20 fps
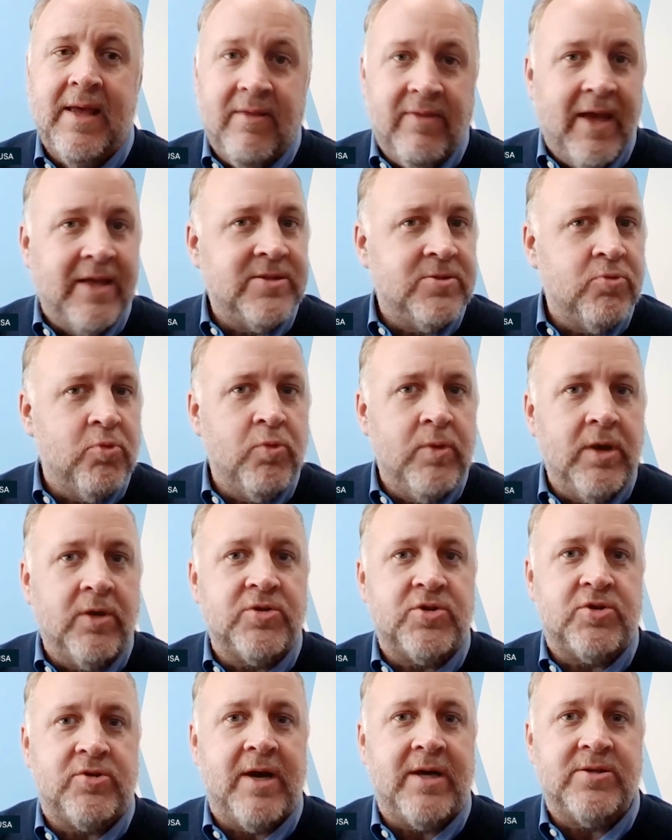That's a real
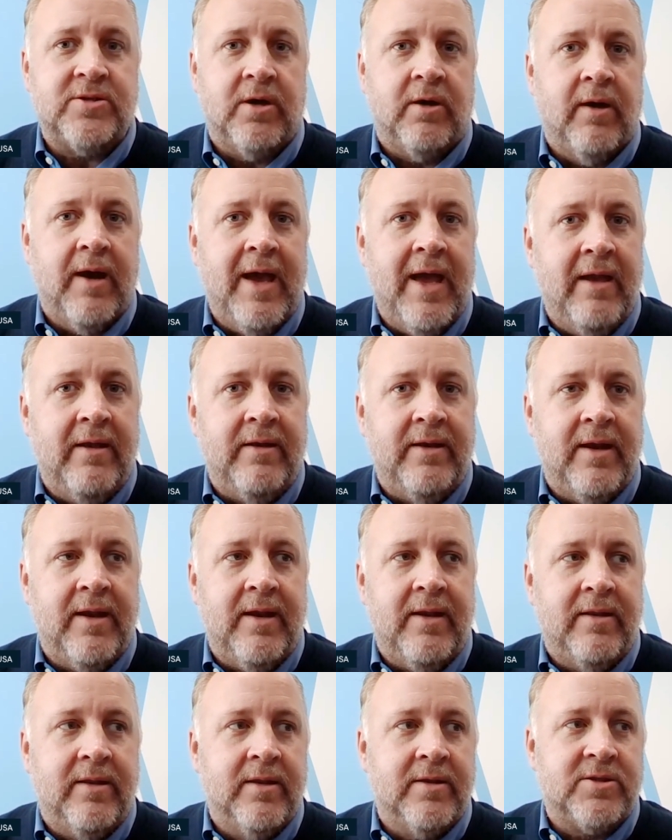stressor. And
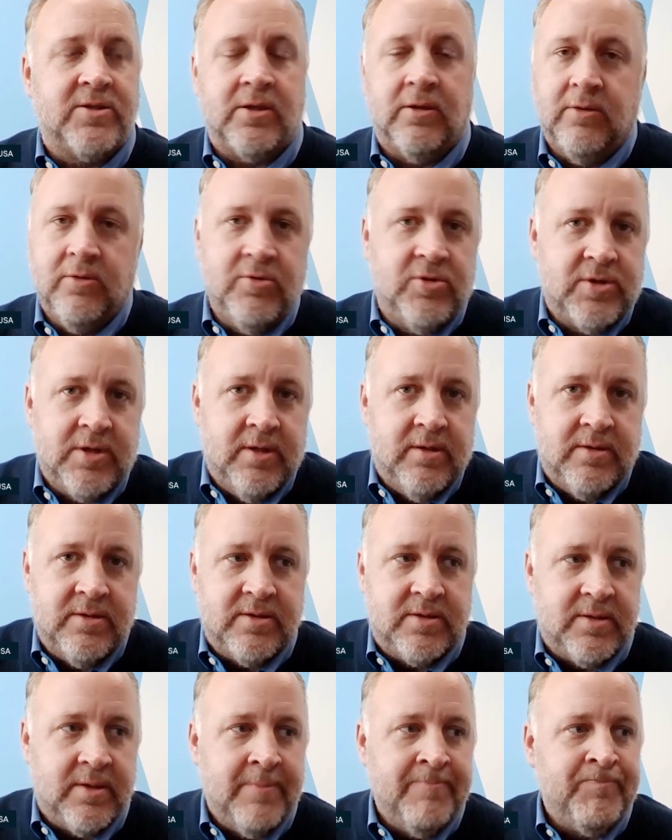the
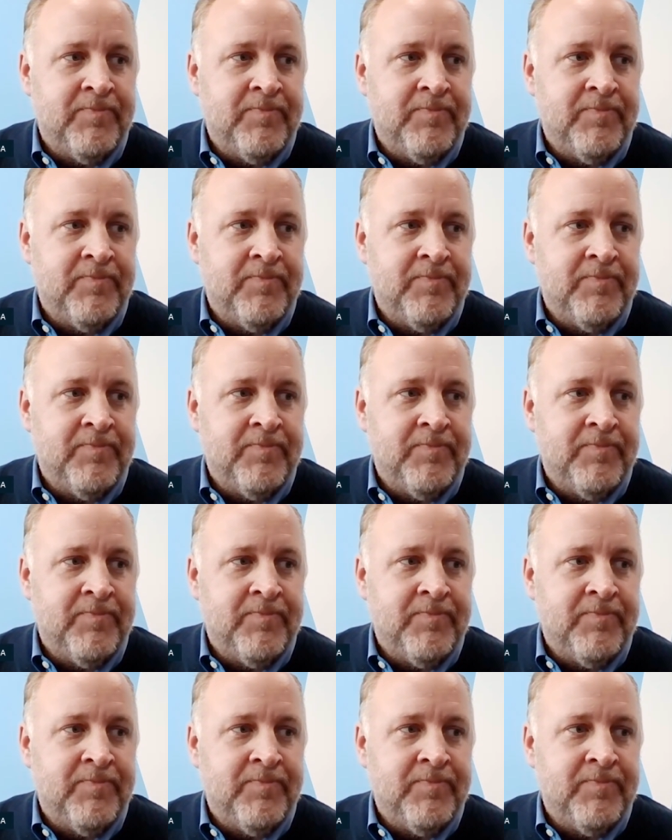solutions